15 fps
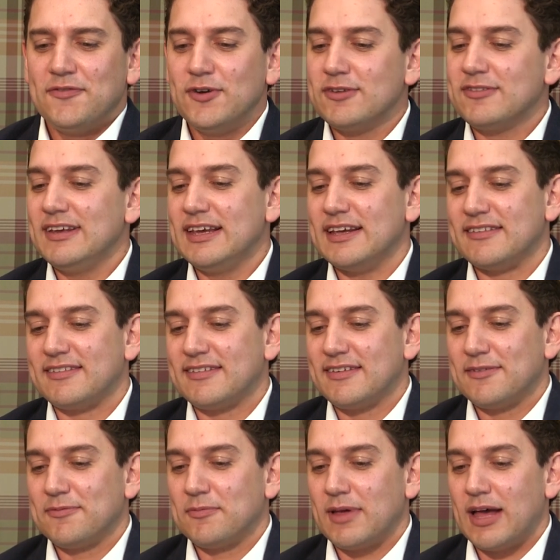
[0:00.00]
Firstly,
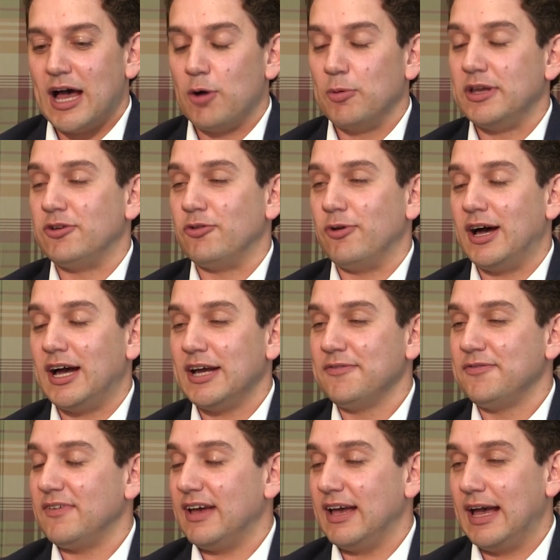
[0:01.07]
it's how we
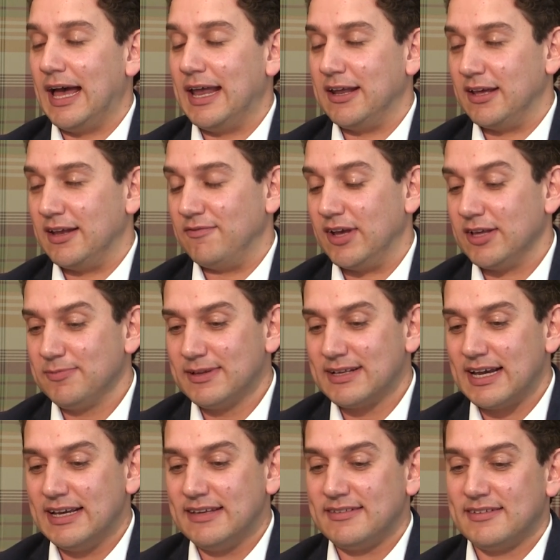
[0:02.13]
derive at an
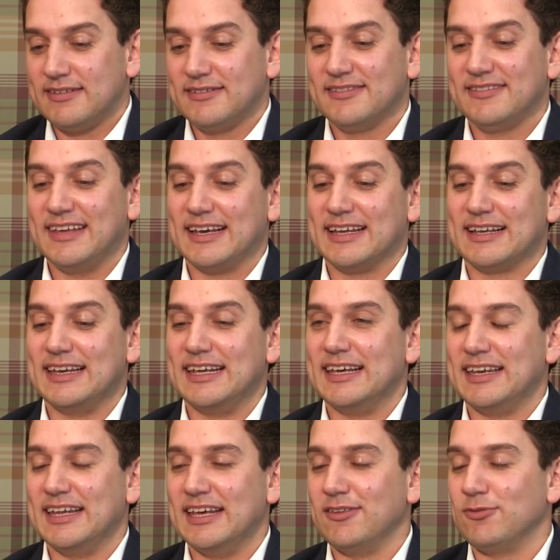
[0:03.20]
investment case. Secondly,
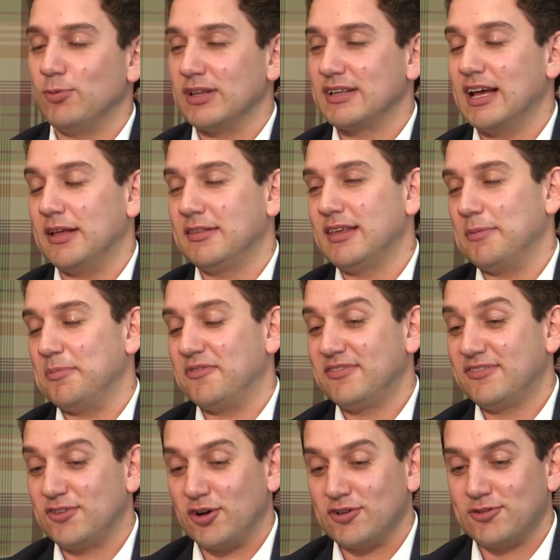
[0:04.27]
it is what kind of type of
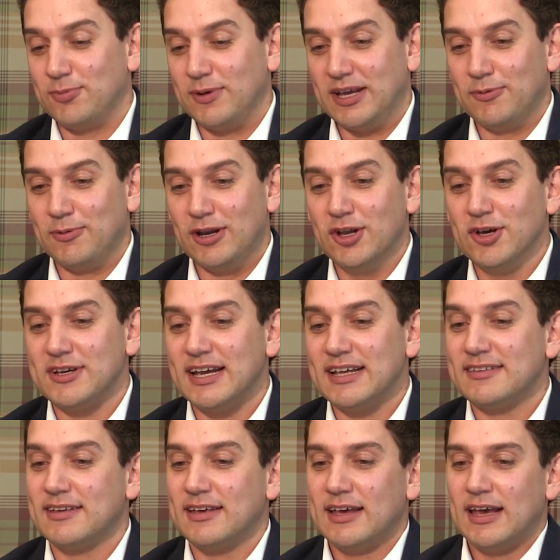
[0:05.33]
stocks we look
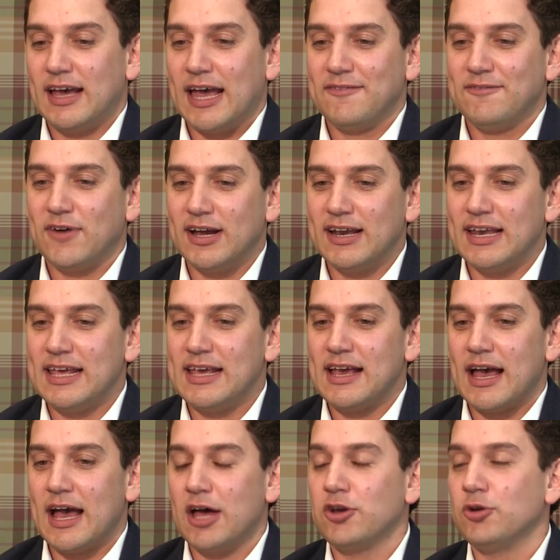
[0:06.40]
at. And
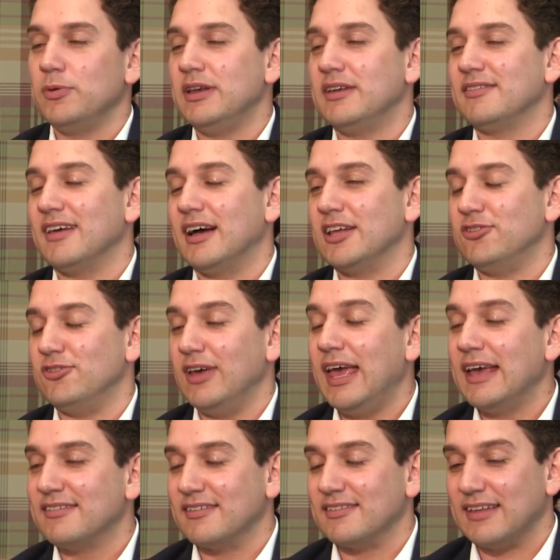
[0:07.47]
finally, how do we decide to
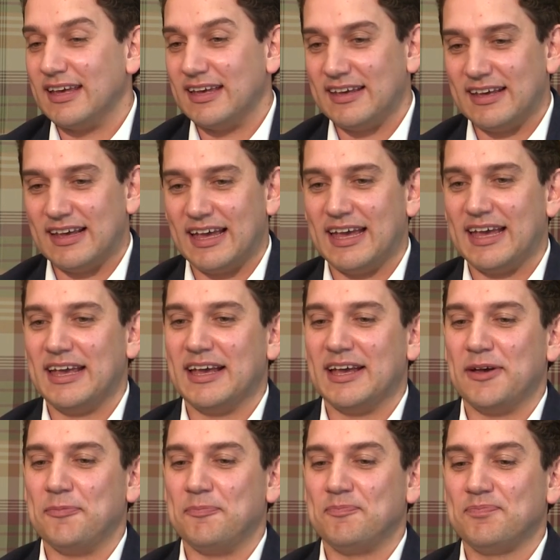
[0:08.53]
exit a
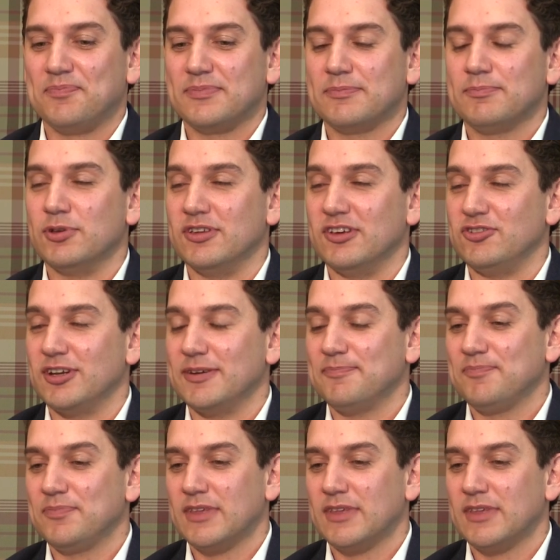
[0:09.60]
position?